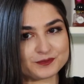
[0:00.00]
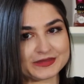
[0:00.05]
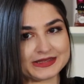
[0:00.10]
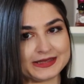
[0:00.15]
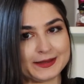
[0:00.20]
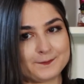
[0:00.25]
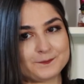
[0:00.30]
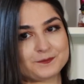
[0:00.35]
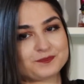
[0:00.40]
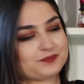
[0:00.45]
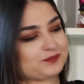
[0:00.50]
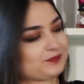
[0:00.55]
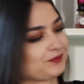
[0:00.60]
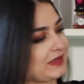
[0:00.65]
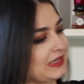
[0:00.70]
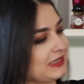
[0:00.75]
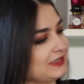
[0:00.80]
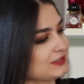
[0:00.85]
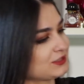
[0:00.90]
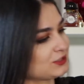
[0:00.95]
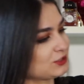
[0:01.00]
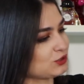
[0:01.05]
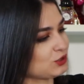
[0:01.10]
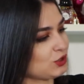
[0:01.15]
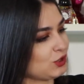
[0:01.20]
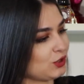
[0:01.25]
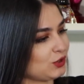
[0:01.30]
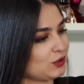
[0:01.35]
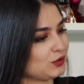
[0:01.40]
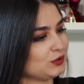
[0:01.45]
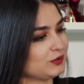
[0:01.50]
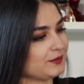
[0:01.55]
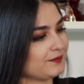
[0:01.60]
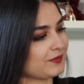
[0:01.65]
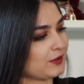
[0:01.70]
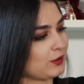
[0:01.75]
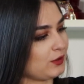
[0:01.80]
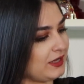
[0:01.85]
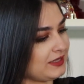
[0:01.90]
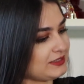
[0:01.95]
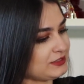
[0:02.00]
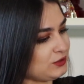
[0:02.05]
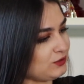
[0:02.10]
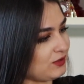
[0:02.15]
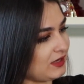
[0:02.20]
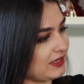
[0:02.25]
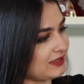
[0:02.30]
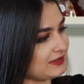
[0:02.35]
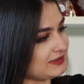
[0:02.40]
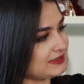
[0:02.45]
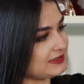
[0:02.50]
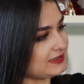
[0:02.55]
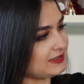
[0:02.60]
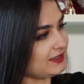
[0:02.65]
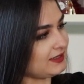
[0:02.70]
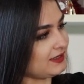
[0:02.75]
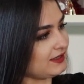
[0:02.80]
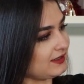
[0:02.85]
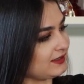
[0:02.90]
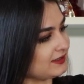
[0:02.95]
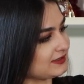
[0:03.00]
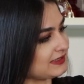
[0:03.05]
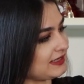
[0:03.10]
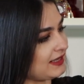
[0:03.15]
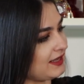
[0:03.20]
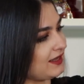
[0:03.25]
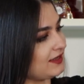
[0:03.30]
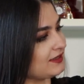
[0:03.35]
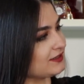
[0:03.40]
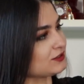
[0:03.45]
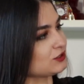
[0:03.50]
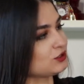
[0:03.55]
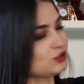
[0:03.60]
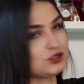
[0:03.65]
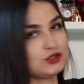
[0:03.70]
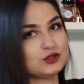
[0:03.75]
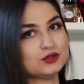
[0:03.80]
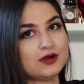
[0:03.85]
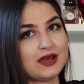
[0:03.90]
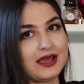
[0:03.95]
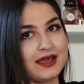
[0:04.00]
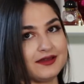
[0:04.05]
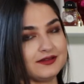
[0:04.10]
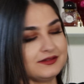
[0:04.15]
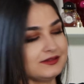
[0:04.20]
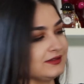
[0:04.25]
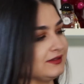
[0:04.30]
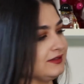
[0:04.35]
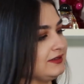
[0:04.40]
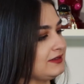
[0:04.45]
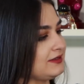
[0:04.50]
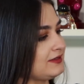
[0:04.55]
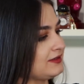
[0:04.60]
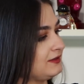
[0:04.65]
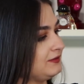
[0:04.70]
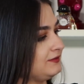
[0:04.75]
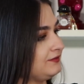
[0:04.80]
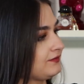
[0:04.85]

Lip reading: Yeah, so as you can see, it has two handles.